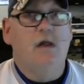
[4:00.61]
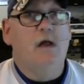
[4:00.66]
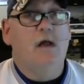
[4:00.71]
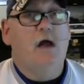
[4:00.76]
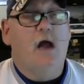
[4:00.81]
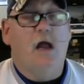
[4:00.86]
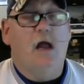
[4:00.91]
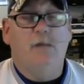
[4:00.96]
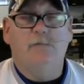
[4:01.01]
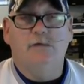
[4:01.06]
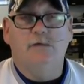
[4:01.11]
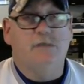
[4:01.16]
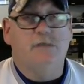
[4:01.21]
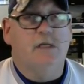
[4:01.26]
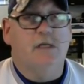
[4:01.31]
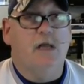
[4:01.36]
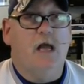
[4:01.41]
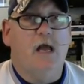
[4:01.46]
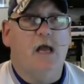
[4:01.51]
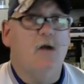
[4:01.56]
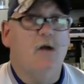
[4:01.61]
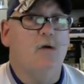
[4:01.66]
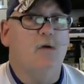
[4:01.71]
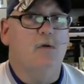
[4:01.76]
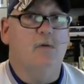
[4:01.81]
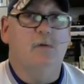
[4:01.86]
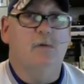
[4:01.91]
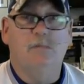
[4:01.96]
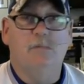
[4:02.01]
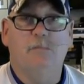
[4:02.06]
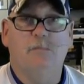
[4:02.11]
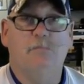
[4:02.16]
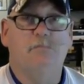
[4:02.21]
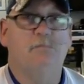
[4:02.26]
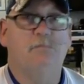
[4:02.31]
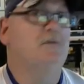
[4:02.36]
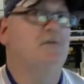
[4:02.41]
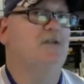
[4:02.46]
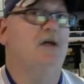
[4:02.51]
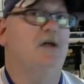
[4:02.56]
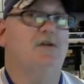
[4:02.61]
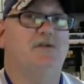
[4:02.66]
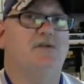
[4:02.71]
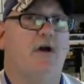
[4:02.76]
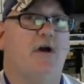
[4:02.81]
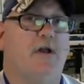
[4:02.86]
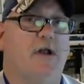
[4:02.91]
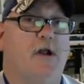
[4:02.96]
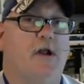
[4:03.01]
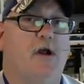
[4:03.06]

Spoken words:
I'm just a guy who sells hockey